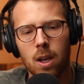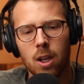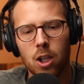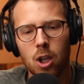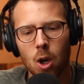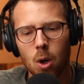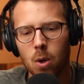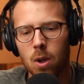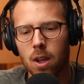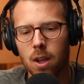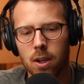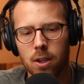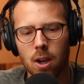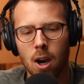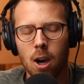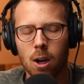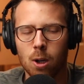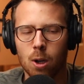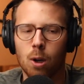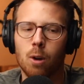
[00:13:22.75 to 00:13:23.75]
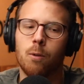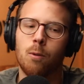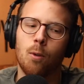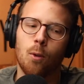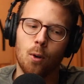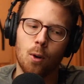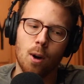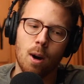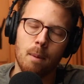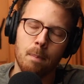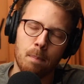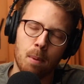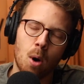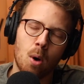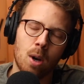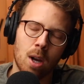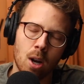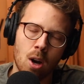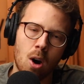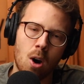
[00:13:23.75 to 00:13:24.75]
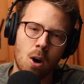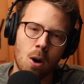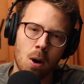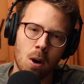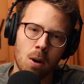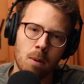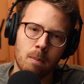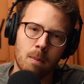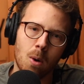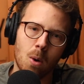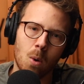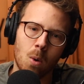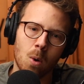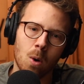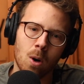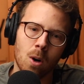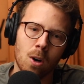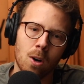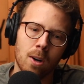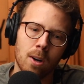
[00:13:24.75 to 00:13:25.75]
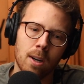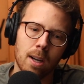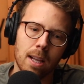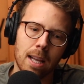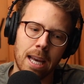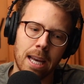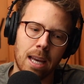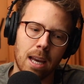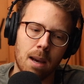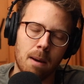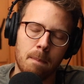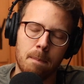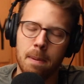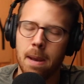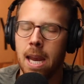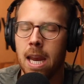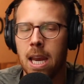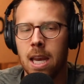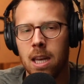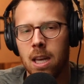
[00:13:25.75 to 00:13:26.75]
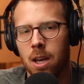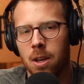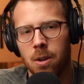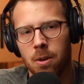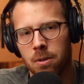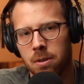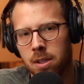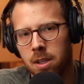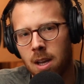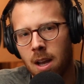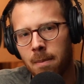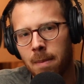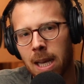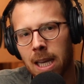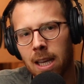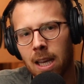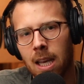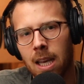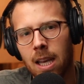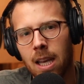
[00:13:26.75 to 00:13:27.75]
go to the doctor for a broken arm or a pain in your stomach.